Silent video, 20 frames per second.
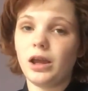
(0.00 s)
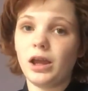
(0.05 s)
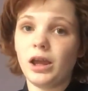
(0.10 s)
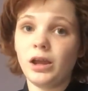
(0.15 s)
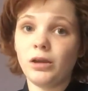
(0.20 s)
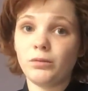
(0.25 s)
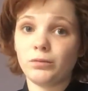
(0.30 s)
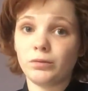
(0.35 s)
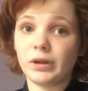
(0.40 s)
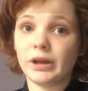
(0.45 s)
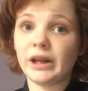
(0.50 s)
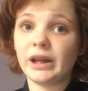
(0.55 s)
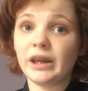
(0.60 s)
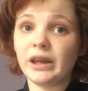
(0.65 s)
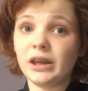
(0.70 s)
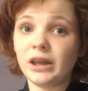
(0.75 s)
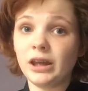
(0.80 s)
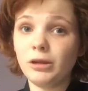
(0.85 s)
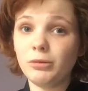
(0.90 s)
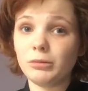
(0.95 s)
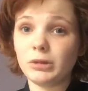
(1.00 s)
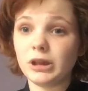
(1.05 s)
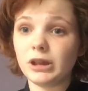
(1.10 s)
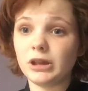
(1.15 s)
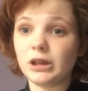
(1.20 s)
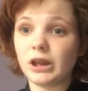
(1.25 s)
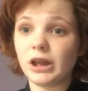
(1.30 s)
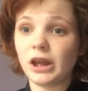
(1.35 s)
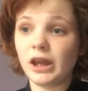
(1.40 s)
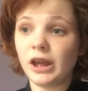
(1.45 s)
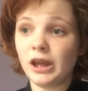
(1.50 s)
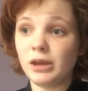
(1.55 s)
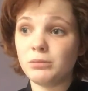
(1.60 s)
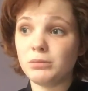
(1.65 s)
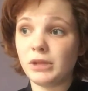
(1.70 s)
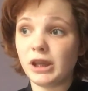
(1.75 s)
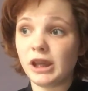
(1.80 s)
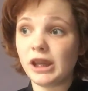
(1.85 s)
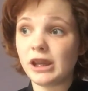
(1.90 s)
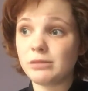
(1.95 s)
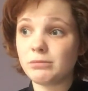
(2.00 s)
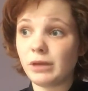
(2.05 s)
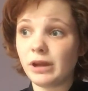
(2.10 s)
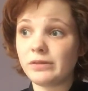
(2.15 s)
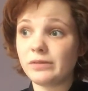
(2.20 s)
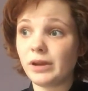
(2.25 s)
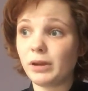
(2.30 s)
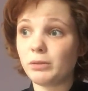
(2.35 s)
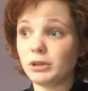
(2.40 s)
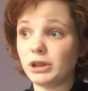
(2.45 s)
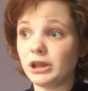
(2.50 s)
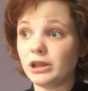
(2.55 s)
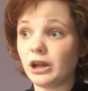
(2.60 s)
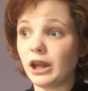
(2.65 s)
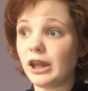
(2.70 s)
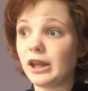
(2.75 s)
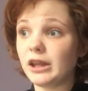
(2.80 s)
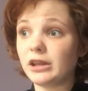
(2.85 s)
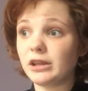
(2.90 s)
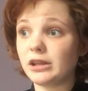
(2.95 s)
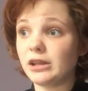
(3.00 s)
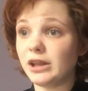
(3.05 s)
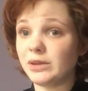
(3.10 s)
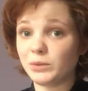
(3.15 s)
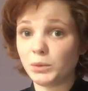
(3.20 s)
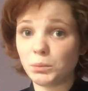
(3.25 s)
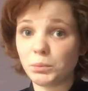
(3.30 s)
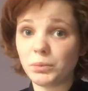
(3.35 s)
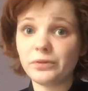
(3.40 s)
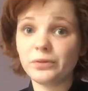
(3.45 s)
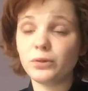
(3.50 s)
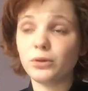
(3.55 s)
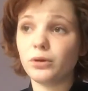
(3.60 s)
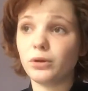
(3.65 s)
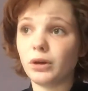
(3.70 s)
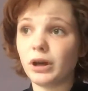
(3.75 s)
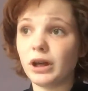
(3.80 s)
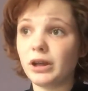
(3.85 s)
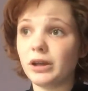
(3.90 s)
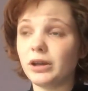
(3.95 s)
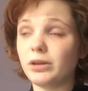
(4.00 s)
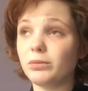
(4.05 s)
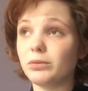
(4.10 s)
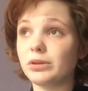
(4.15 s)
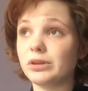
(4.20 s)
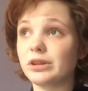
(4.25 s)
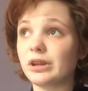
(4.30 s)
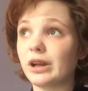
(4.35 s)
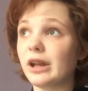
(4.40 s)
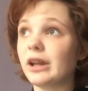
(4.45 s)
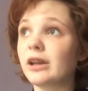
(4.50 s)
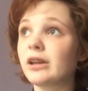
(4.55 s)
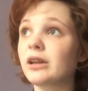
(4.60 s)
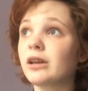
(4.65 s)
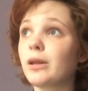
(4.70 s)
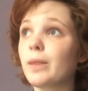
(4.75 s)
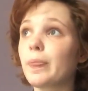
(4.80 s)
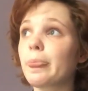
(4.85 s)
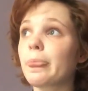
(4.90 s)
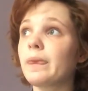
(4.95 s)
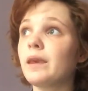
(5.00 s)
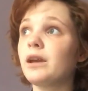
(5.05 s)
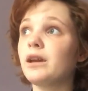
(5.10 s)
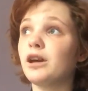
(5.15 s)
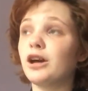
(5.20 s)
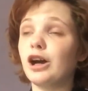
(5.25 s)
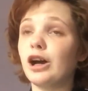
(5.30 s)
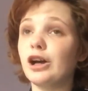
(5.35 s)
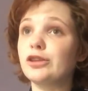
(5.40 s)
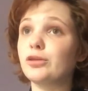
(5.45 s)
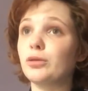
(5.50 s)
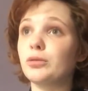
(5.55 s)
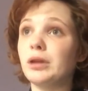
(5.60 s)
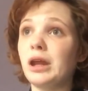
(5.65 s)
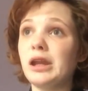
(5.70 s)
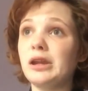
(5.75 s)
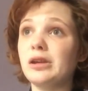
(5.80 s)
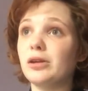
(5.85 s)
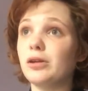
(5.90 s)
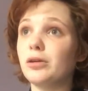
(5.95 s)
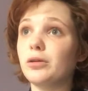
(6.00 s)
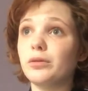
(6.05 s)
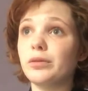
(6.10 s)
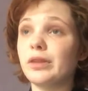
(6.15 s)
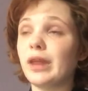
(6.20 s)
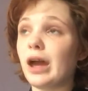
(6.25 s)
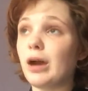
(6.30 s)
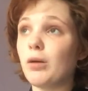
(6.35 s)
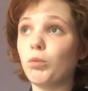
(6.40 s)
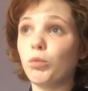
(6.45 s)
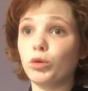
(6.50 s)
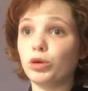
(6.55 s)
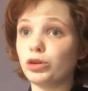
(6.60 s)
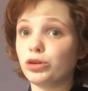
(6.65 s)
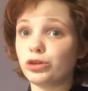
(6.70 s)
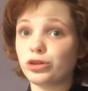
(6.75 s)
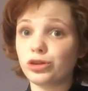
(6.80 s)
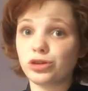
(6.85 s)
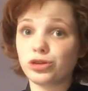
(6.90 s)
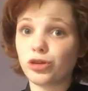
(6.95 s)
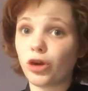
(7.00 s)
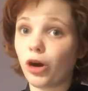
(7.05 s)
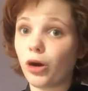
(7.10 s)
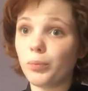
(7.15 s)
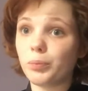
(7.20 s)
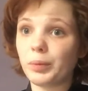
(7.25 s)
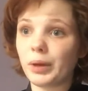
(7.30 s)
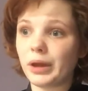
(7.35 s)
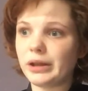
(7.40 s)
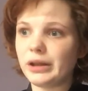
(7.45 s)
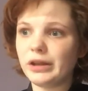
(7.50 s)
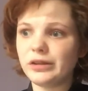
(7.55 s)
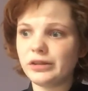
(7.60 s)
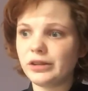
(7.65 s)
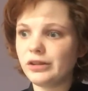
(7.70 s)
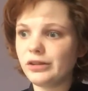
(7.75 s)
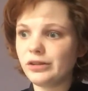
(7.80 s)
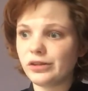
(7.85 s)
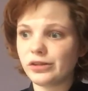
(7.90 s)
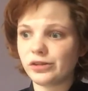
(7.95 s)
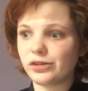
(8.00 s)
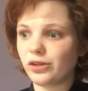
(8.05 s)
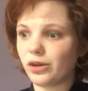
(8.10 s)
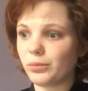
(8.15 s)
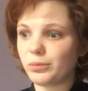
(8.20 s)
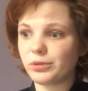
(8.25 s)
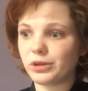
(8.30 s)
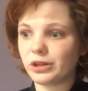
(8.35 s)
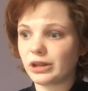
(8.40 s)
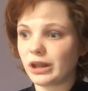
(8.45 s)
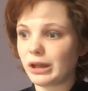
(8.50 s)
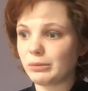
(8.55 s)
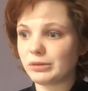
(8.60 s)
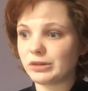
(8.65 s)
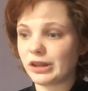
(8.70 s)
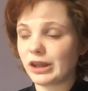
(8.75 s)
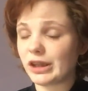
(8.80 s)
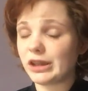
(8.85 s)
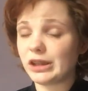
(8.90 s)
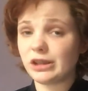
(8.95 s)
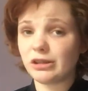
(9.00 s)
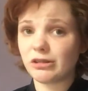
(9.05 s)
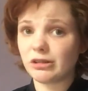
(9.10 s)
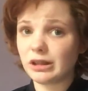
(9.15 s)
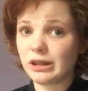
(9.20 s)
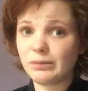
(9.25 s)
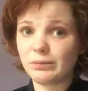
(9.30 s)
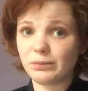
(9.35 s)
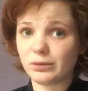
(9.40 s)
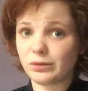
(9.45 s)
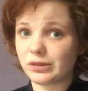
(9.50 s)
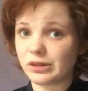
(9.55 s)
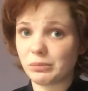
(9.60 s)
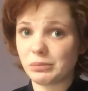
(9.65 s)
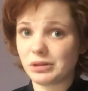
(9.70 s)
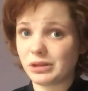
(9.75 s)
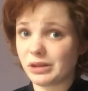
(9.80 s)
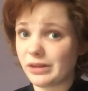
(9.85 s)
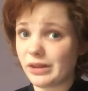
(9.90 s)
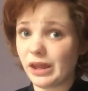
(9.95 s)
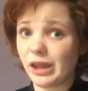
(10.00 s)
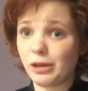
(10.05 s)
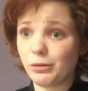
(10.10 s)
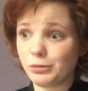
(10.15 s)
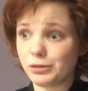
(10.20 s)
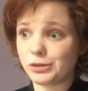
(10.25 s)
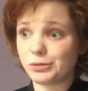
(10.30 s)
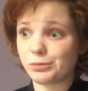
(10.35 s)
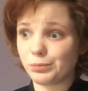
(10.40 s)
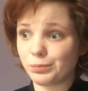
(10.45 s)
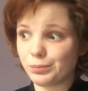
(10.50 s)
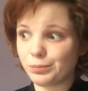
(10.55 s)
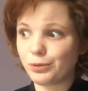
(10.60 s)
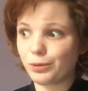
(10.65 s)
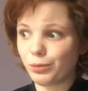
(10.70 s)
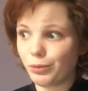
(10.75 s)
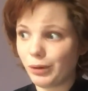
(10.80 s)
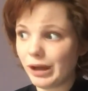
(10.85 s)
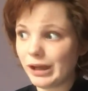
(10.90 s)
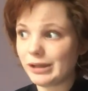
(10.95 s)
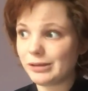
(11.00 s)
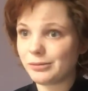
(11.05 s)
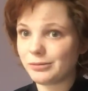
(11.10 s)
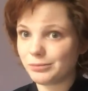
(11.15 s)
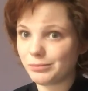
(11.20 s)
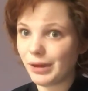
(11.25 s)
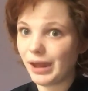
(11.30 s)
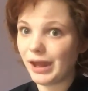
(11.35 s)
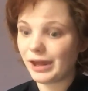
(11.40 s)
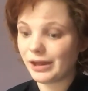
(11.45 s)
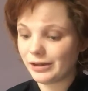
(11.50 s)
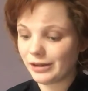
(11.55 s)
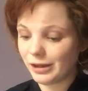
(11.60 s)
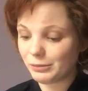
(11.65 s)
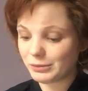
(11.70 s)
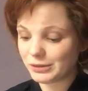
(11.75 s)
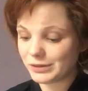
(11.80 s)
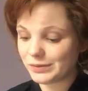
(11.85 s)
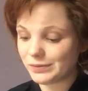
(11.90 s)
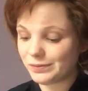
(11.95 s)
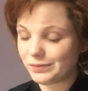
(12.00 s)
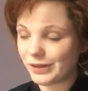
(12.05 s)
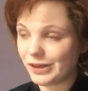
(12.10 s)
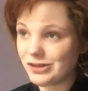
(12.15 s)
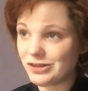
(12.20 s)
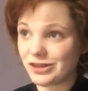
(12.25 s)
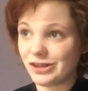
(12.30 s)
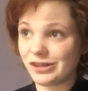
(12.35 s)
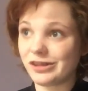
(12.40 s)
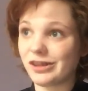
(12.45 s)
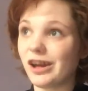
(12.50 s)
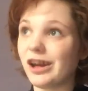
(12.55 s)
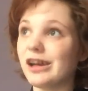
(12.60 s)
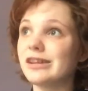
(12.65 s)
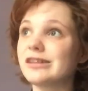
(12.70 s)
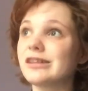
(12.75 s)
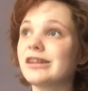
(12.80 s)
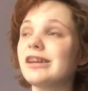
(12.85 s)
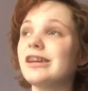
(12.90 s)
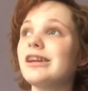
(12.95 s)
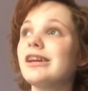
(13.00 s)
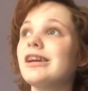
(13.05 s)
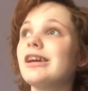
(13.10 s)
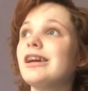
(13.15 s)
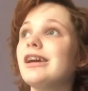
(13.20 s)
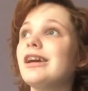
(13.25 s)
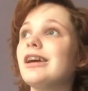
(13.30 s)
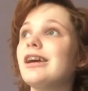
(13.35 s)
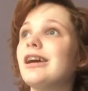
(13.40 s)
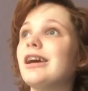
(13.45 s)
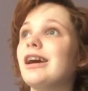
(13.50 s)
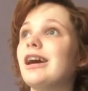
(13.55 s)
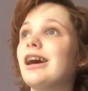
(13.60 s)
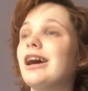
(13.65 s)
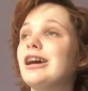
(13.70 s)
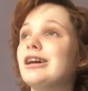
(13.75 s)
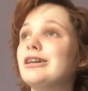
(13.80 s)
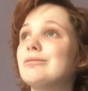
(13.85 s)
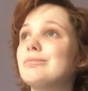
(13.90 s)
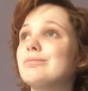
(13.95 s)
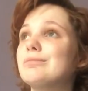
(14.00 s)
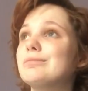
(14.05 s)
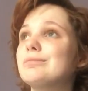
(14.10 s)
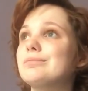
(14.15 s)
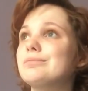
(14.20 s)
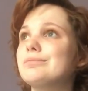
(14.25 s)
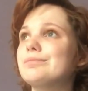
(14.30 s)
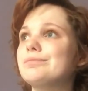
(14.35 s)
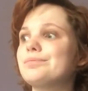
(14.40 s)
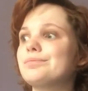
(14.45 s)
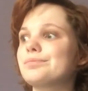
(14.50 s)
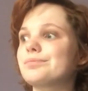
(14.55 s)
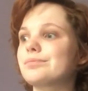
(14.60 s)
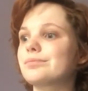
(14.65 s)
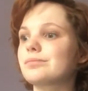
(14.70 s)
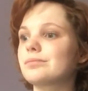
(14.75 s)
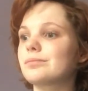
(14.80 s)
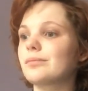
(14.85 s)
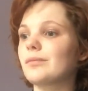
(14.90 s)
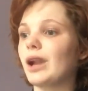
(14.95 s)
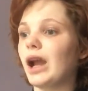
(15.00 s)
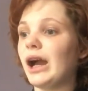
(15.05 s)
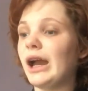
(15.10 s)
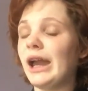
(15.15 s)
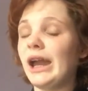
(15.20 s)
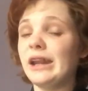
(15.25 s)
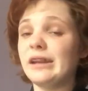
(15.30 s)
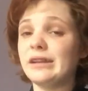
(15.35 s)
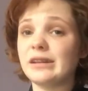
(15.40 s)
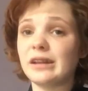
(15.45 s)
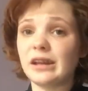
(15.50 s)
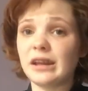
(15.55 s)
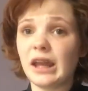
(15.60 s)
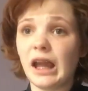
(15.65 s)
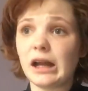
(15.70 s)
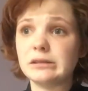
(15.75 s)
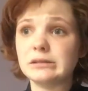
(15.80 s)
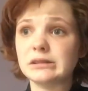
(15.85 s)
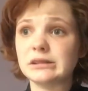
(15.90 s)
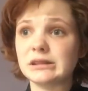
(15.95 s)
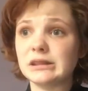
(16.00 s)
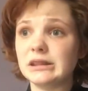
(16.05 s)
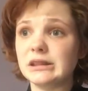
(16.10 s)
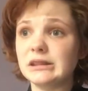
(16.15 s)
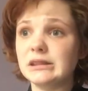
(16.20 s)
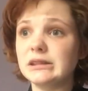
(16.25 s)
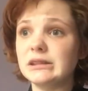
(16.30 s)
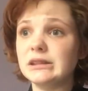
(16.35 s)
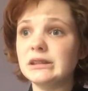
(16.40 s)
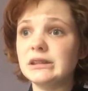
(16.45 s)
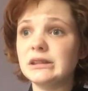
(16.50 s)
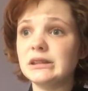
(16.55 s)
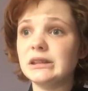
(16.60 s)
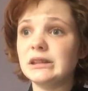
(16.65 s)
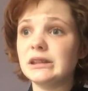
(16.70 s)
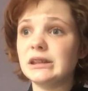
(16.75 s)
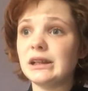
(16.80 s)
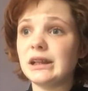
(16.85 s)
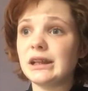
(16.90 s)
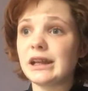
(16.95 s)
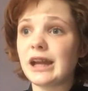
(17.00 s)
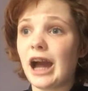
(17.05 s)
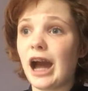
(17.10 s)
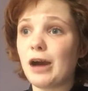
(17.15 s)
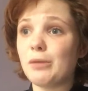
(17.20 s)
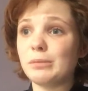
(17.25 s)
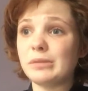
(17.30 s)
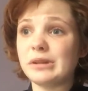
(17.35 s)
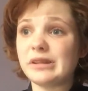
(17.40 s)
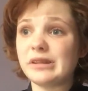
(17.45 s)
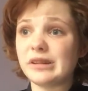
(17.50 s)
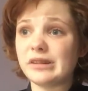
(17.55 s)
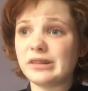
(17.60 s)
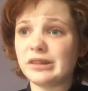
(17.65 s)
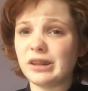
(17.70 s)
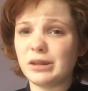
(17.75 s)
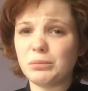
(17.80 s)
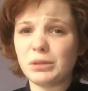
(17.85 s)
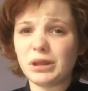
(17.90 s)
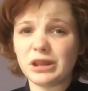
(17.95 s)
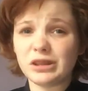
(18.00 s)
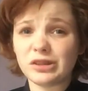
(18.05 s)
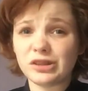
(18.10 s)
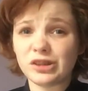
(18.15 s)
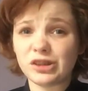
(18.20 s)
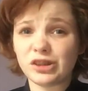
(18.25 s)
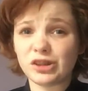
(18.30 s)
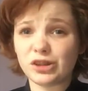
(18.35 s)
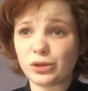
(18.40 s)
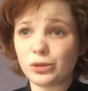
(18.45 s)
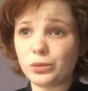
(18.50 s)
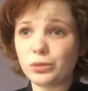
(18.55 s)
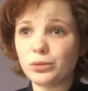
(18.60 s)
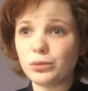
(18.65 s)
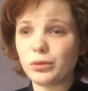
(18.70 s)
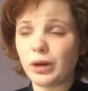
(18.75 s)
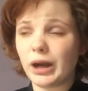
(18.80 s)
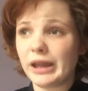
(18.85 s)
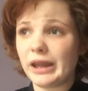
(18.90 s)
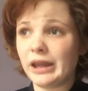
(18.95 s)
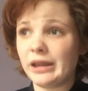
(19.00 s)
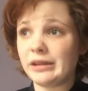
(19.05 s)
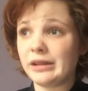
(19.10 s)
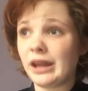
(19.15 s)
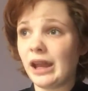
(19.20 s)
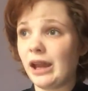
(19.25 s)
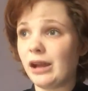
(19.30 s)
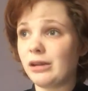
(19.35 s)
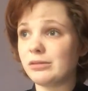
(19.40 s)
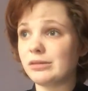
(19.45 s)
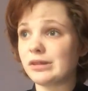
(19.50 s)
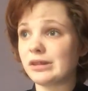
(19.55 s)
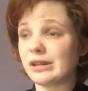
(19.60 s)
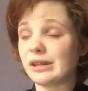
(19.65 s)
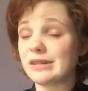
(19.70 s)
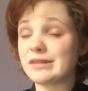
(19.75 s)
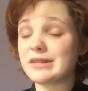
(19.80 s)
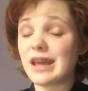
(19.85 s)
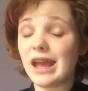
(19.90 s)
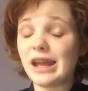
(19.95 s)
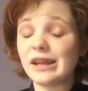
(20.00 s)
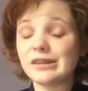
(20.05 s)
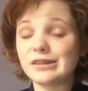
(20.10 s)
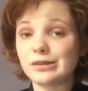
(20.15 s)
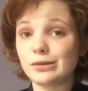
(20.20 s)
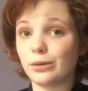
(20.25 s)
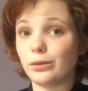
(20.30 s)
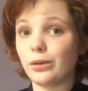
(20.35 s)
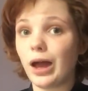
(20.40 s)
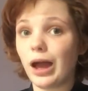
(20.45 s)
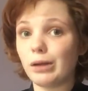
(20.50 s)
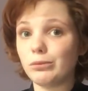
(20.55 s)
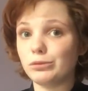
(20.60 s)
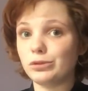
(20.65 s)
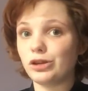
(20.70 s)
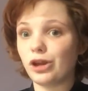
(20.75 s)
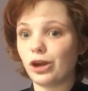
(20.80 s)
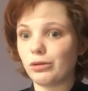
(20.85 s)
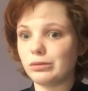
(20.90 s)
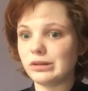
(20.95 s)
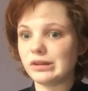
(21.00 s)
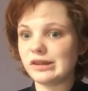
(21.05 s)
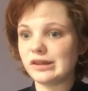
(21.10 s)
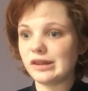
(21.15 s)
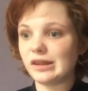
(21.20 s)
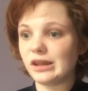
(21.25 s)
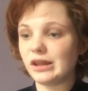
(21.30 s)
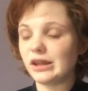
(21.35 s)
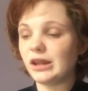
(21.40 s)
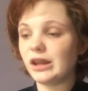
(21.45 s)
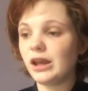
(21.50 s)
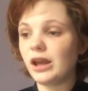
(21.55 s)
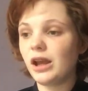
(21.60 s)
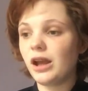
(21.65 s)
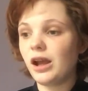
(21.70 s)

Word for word: it really hit me it hit me and my family like never before it was like a tornado that wouldn't stop and it didn't stop till I was like year 11 or something like that it was quite bad it was vicious guys um I had a counselor coming to see me at school. I had counsellors at school that I would go and see.